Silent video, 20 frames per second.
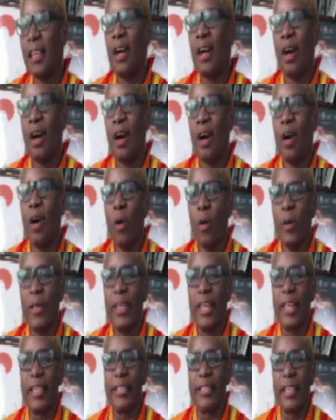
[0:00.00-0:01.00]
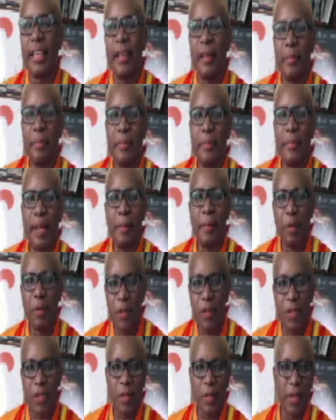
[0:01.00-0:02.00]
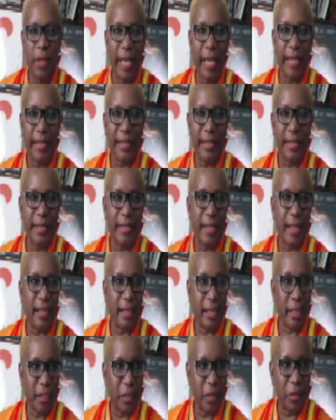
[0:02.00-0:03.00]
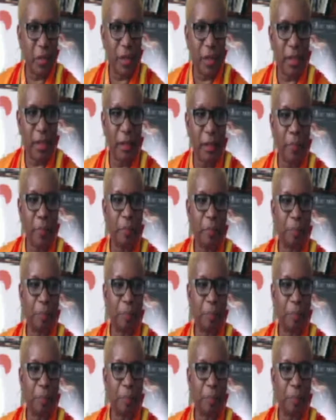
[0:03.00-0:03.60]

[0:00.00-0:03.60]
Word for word: Oh, yes. Um, I'm also a hat designer. I do um,